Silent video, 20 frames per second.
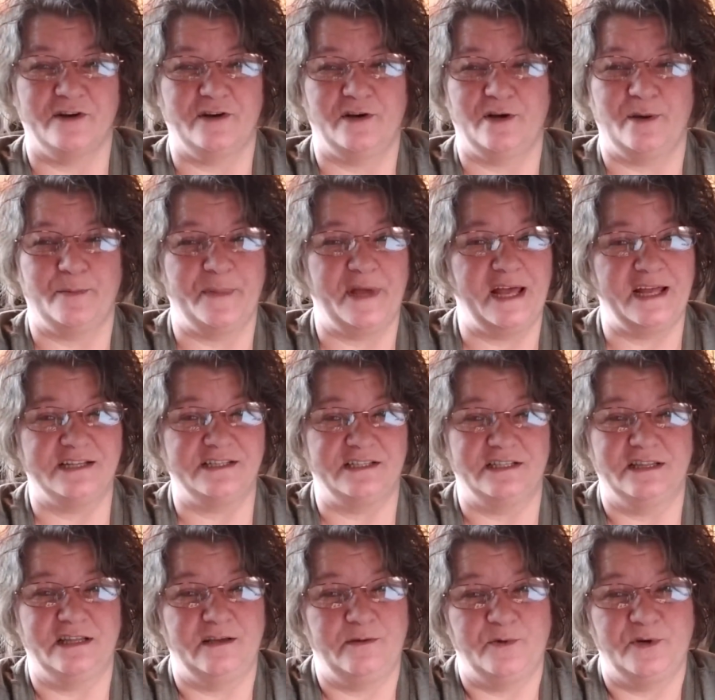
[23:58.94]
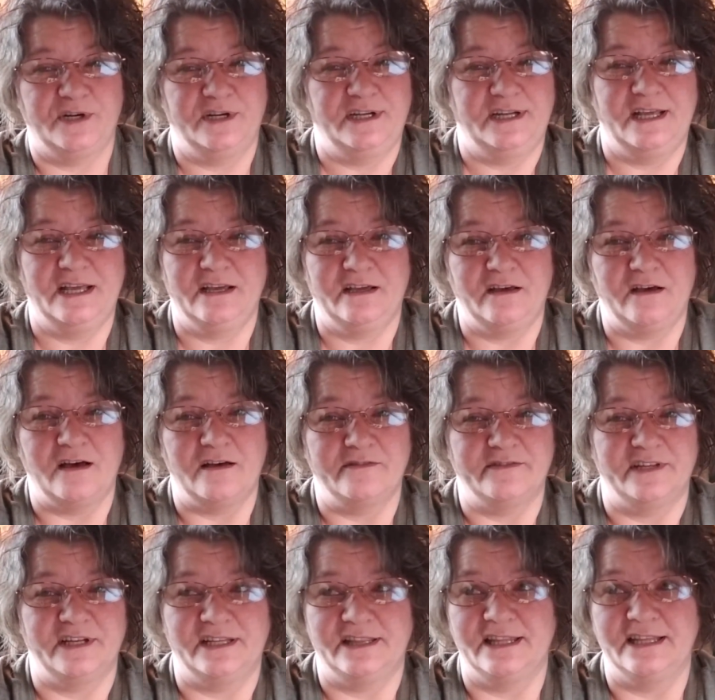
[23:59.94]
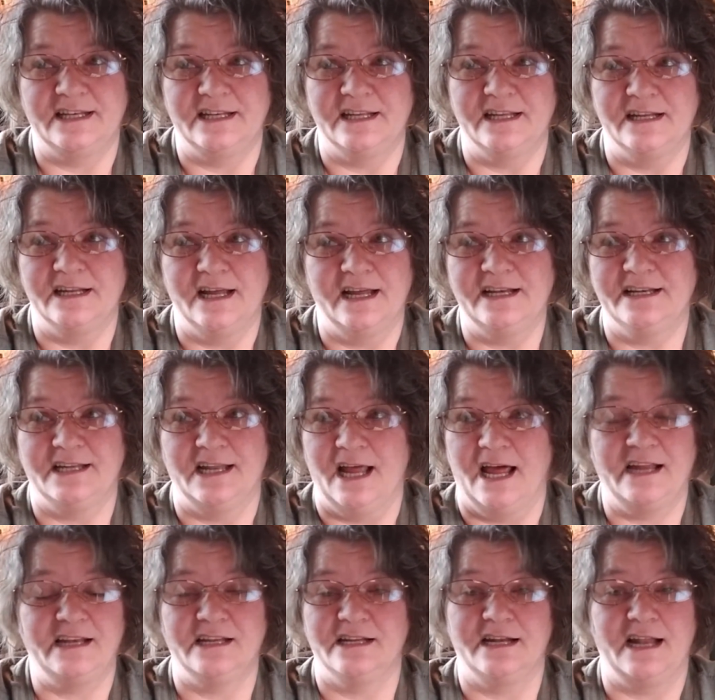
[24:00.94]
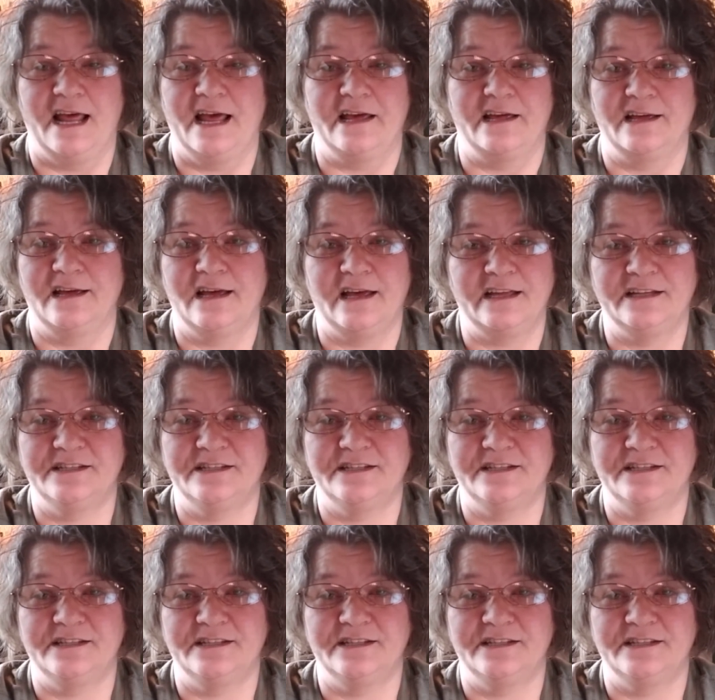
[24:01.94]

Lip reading: imagined they would kick off like they did. I did not. I